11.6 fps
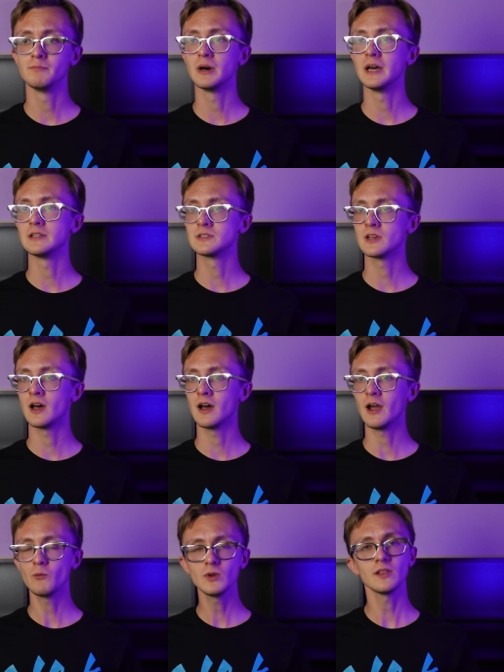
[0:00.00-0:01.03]
but uh,
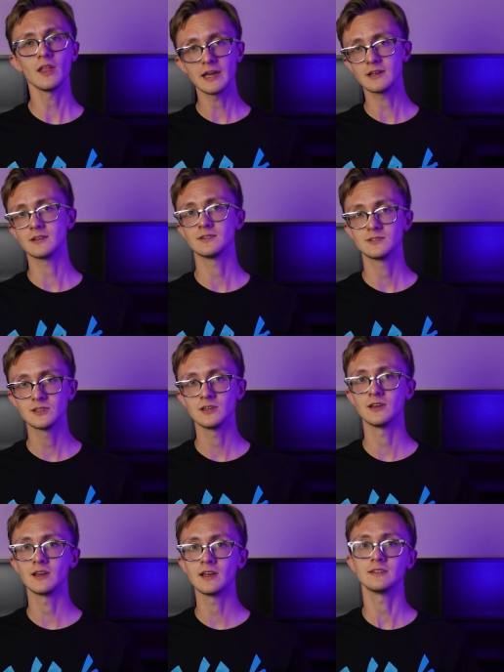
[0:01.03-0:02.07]
I would like
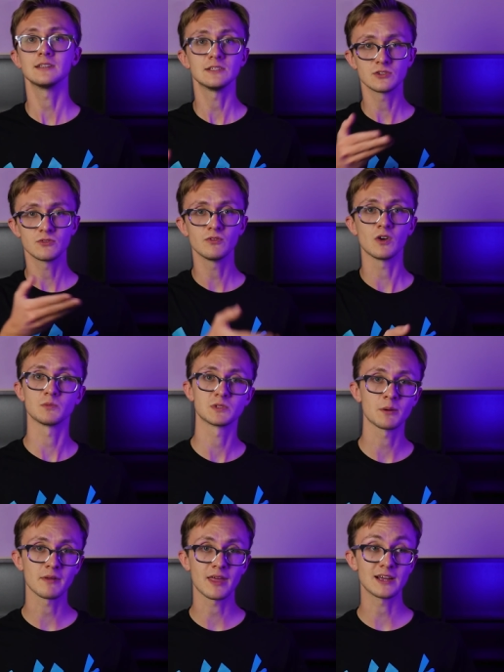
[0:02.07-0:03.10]
to at least film
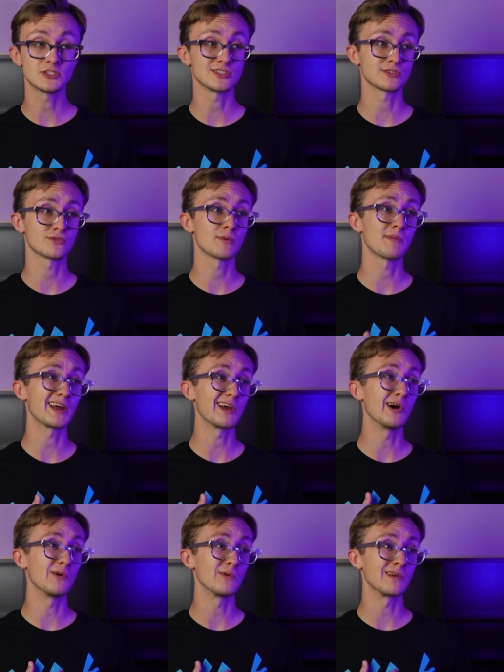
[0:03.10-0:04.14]
some of that just for my
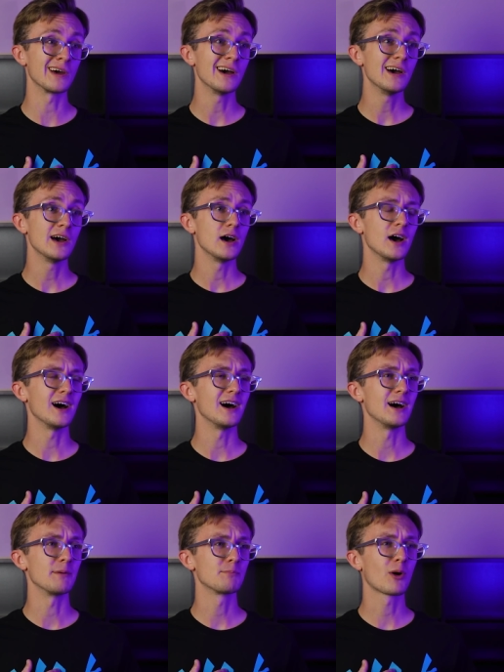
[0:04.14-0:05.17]
own
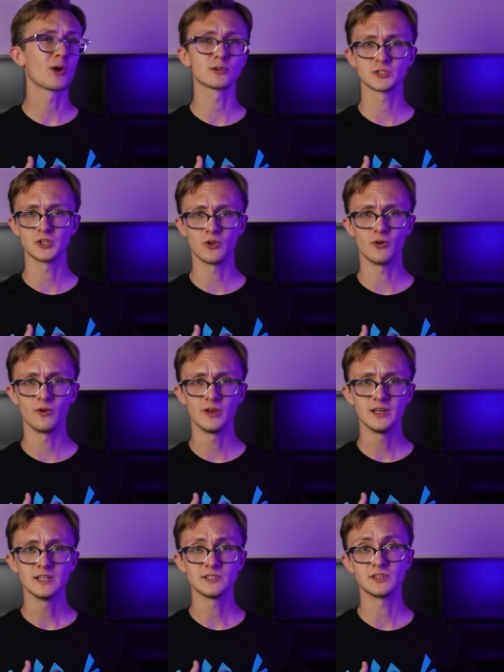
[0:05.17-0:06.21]
uh, personal
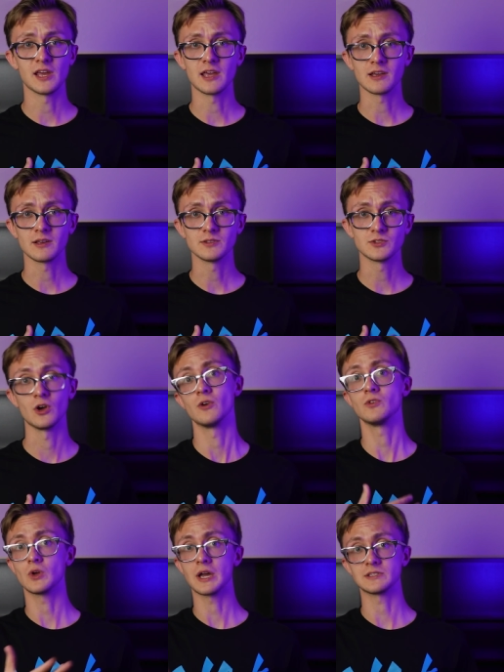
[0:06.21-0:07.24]
sake. So
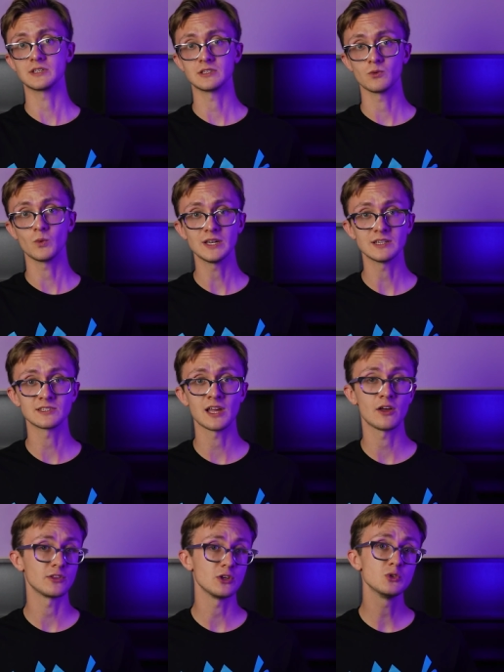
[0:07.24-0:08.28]
if you guys get to witness
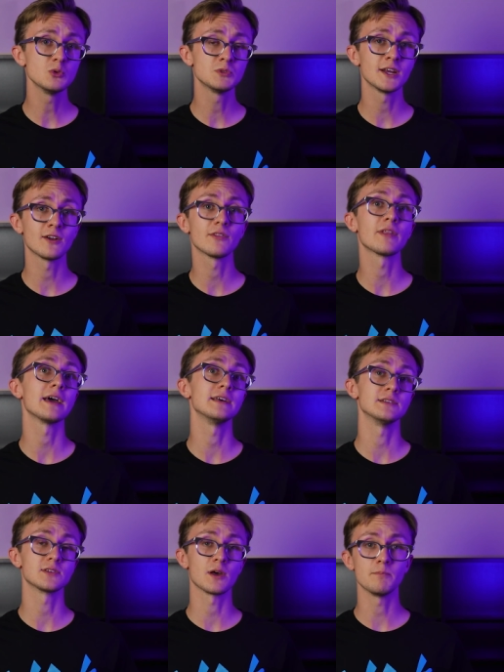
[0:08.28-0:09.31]
that on the YouTube channel, that
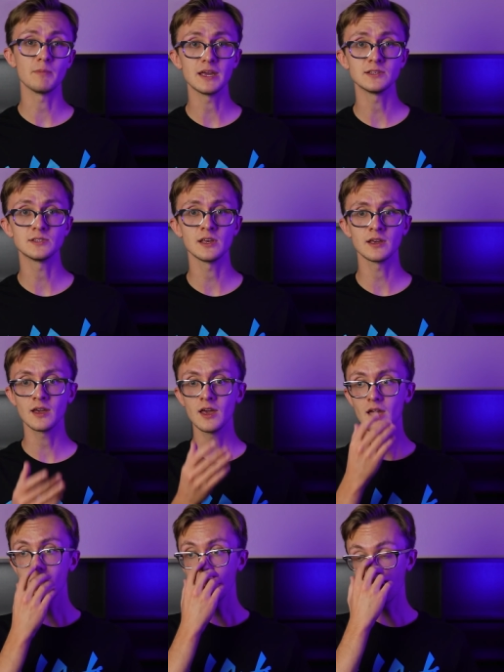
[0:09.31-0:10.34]
is amazing,
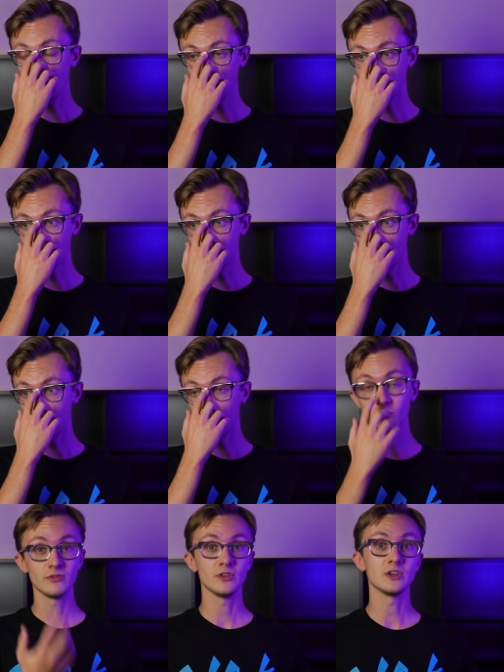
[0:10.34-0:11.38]
and uh,
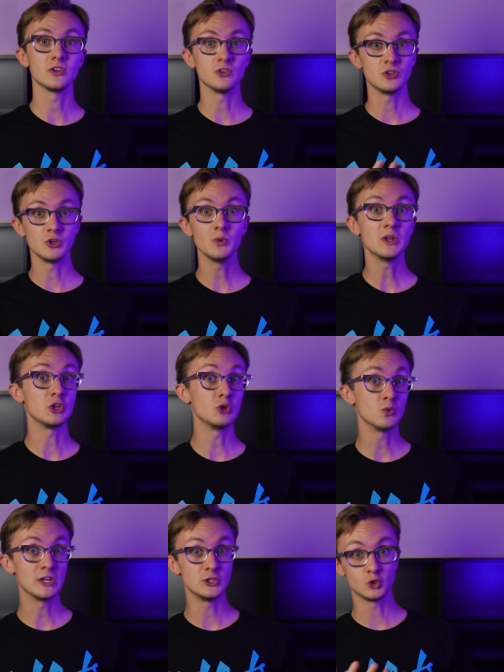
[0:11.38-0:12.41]
hopefully you do and
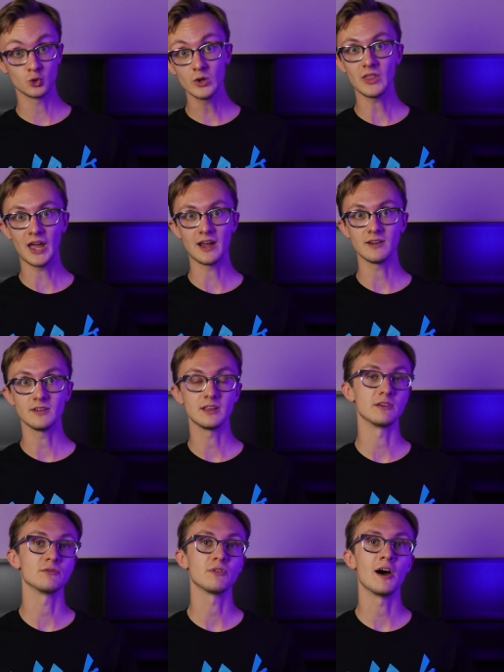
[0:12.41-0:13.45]
you enjoy that
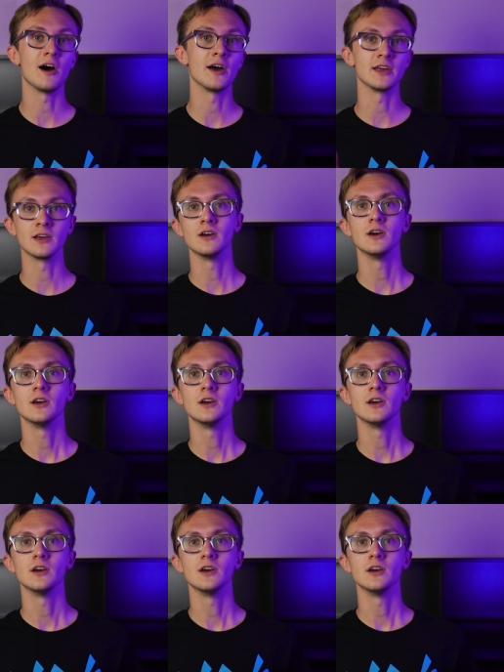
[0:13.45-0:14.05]
if I